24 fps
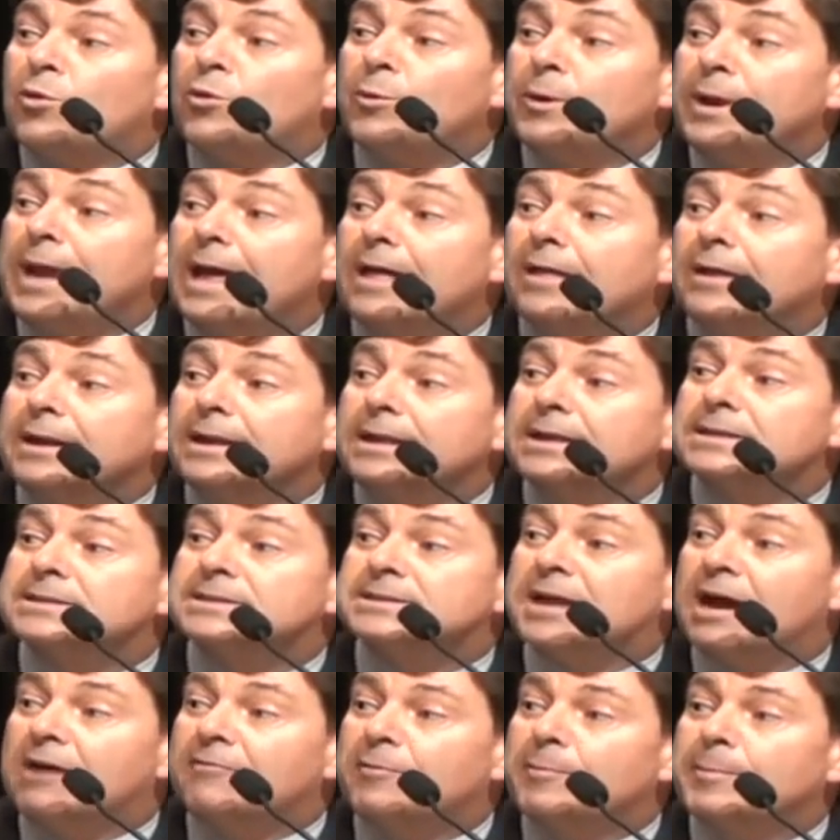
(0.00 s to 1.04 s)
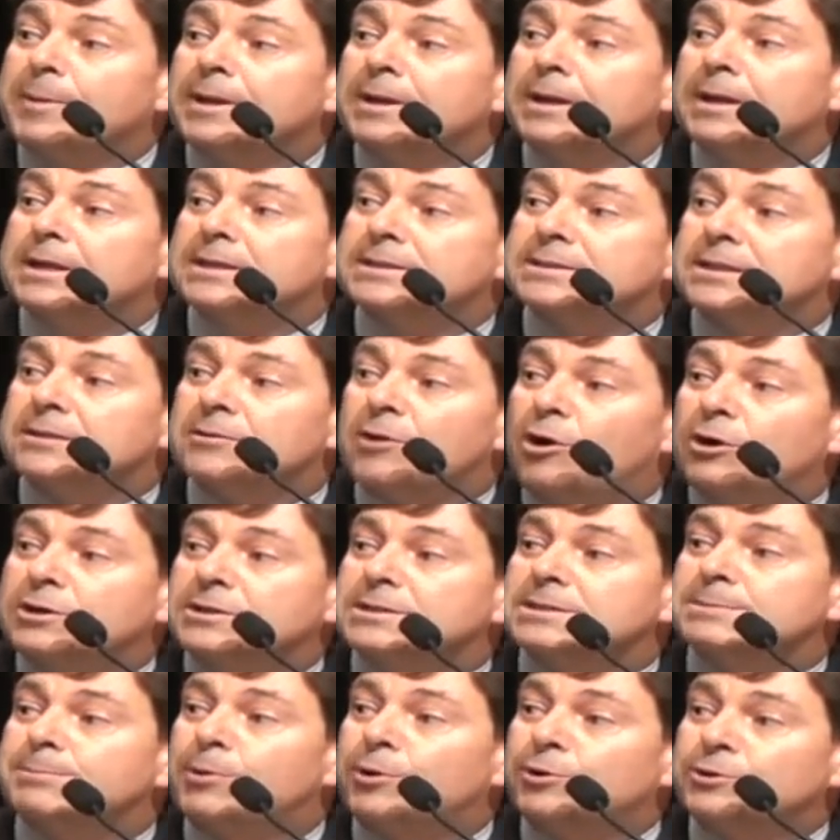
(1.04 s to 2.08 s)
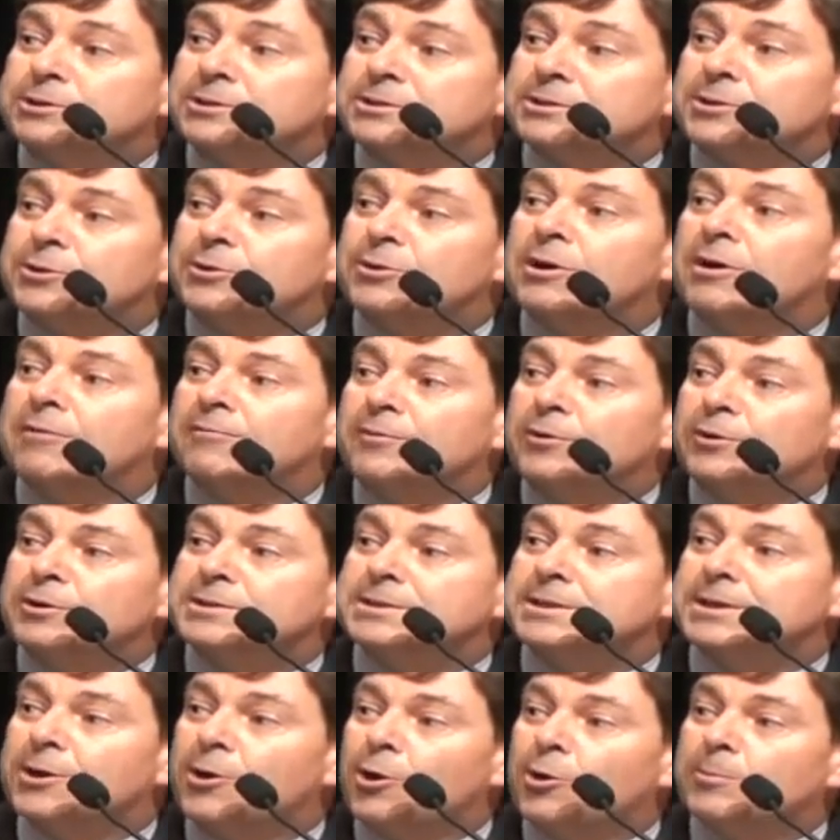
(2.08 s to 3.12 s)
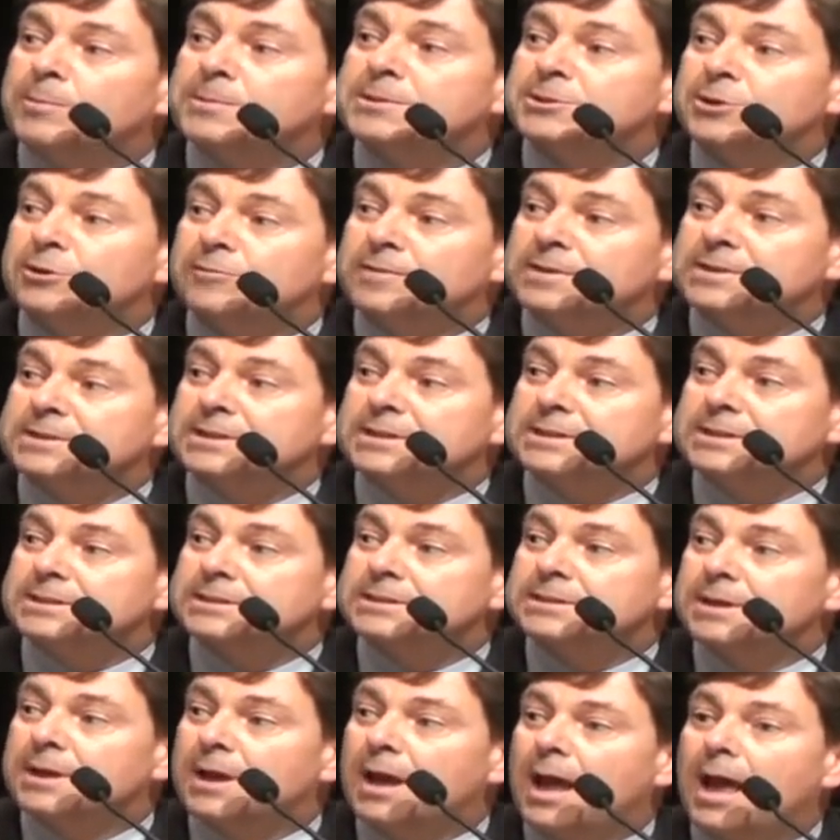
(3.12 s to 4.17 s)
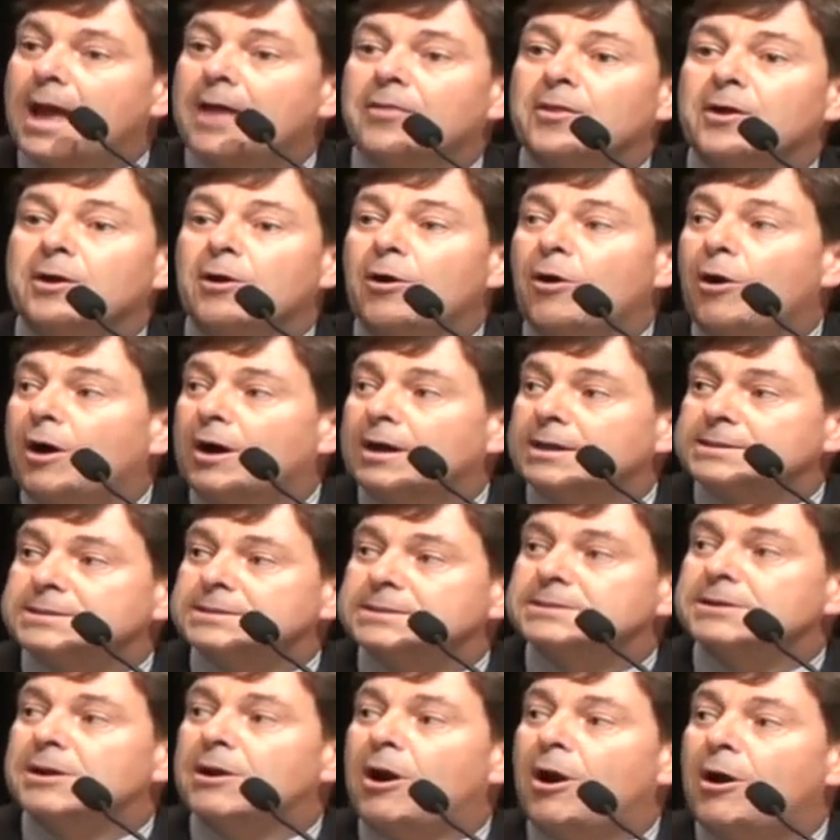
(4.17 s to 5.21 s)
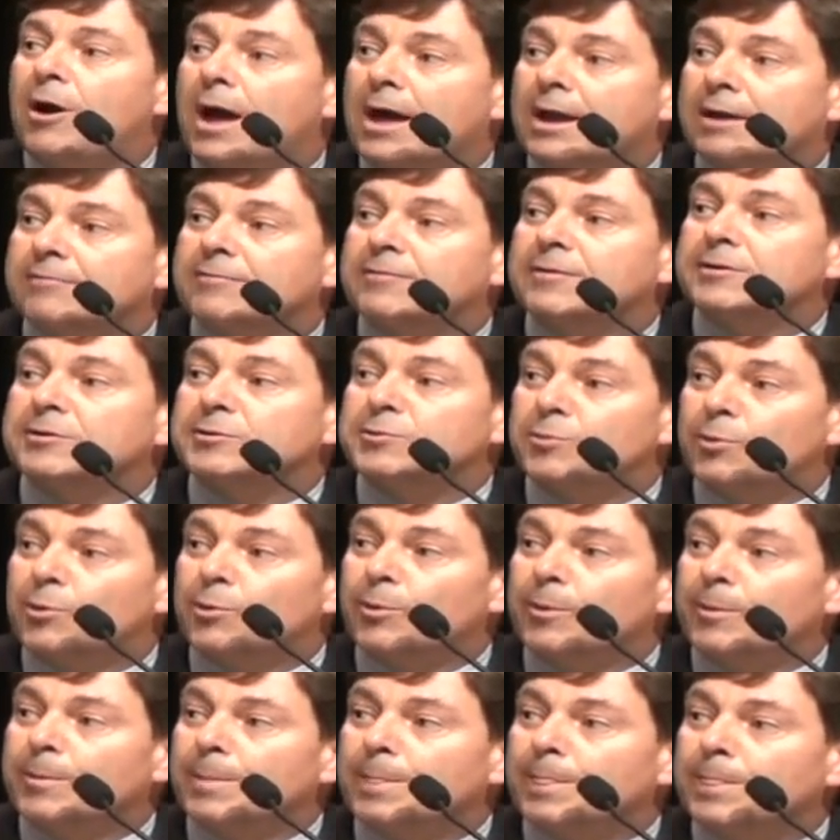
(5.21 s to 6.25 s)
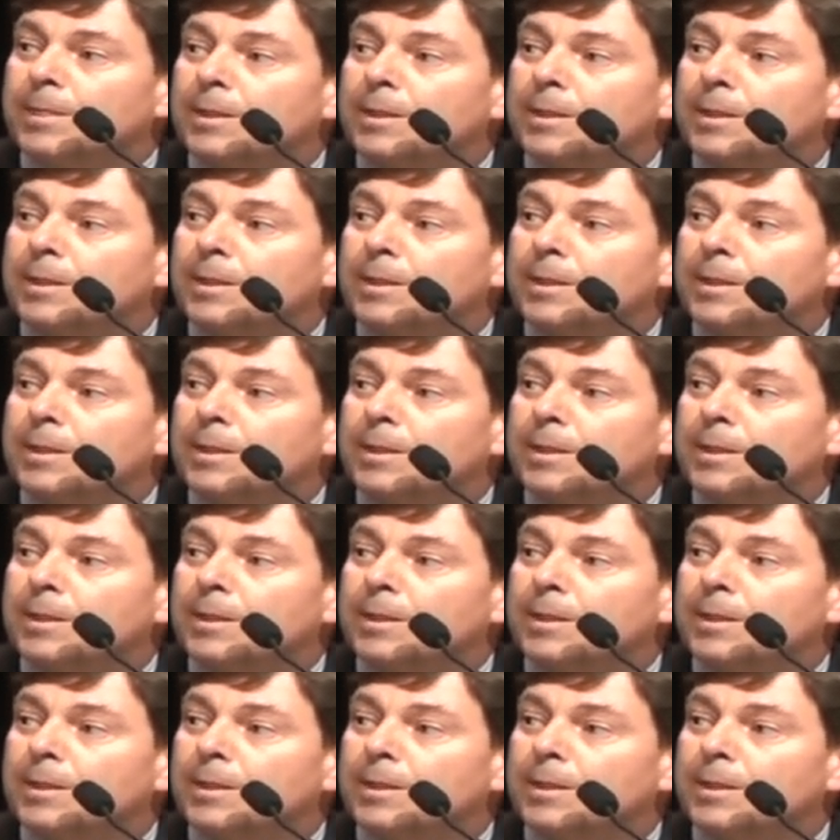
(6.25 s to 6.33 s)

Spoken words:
The reality is government is the largest purchaser of nursing home services, and the costs are out of control.